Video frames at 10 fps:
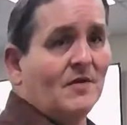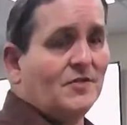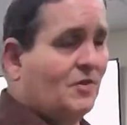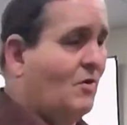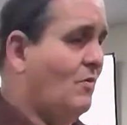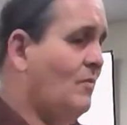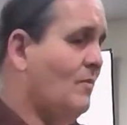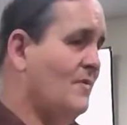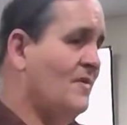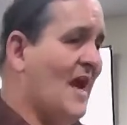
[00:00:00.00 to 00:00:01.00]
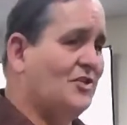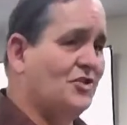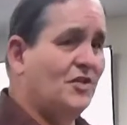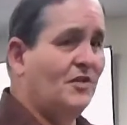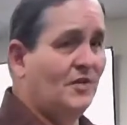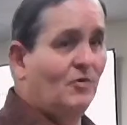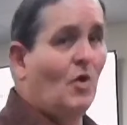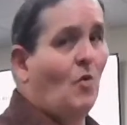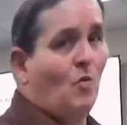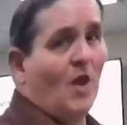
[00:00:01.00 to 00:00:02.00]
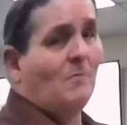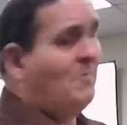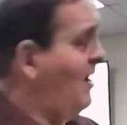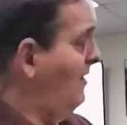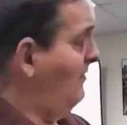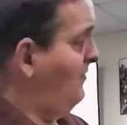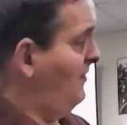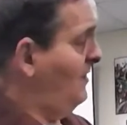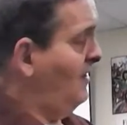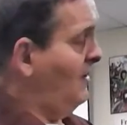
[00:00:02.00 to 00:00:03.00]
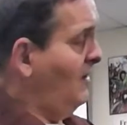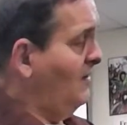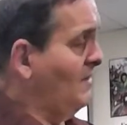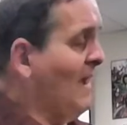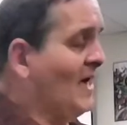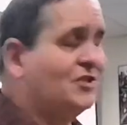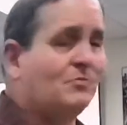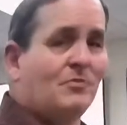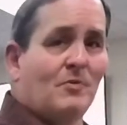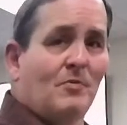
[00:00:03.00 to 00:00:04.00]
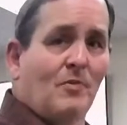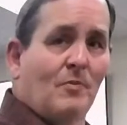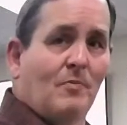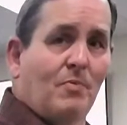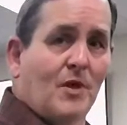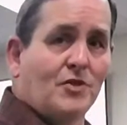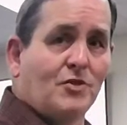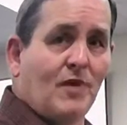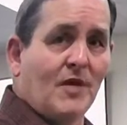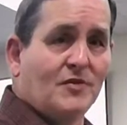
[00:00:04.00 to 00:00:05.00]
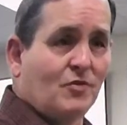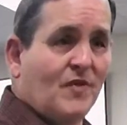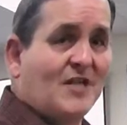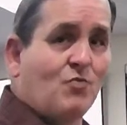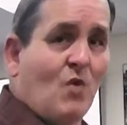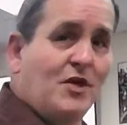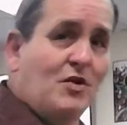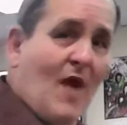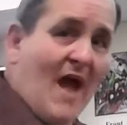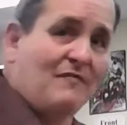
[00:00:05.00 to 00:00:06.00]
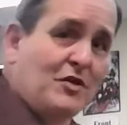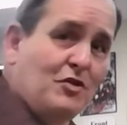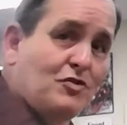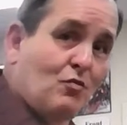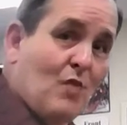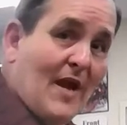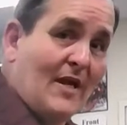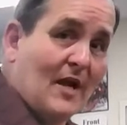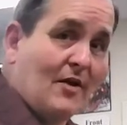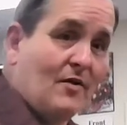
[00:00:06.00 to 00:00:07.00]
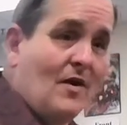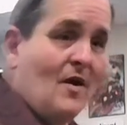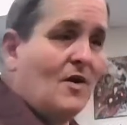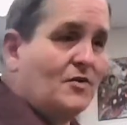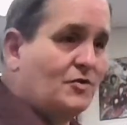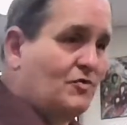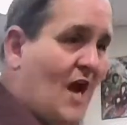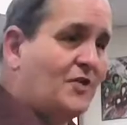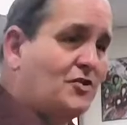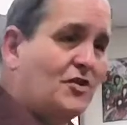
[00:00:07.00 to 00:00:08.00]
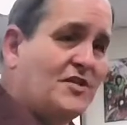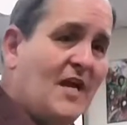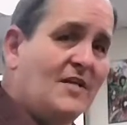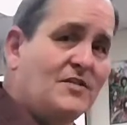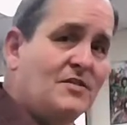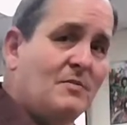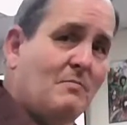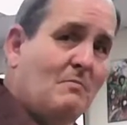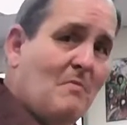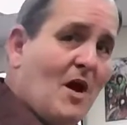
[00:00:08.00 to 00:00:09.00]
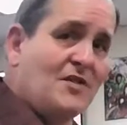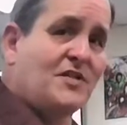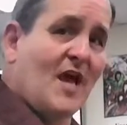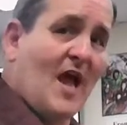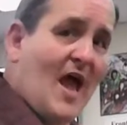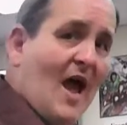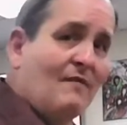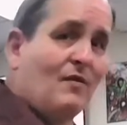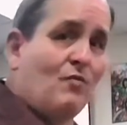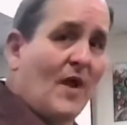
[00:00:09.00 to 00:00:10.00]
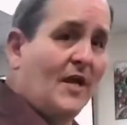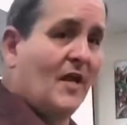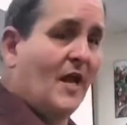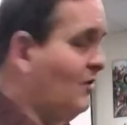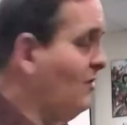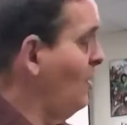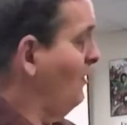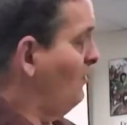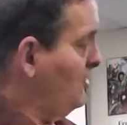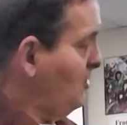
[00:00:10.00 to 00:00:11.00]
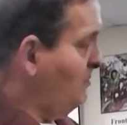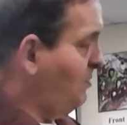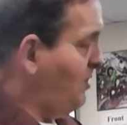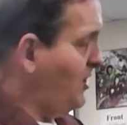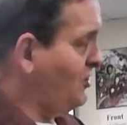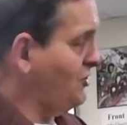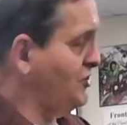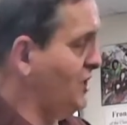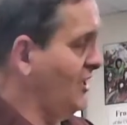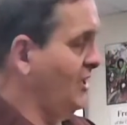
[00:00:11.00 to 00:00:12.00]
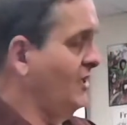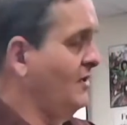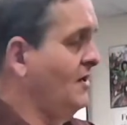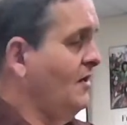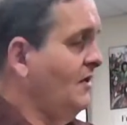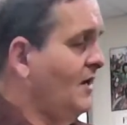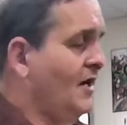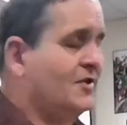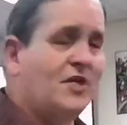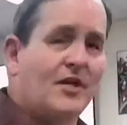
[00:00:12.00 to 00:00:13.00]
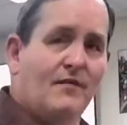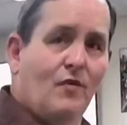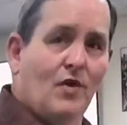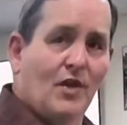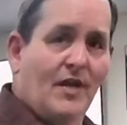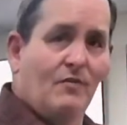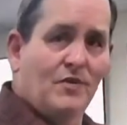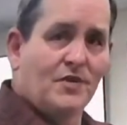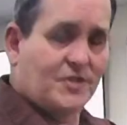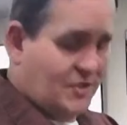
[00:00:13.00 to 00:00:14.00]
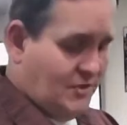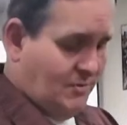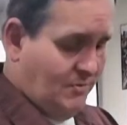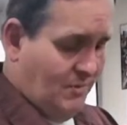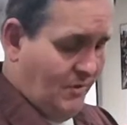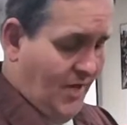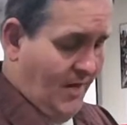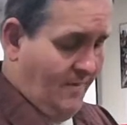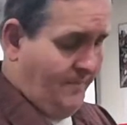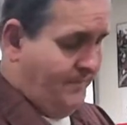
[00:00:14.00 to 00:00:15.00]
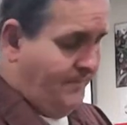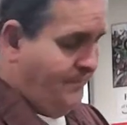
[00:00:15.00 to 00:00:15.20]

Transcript: So nitrogen can go well above the maximum pressure rating. So that's why you have to use a regulator. So nitrogen tanks must have a regulator when you're pressure checking and checking for a leak with the system. Okay.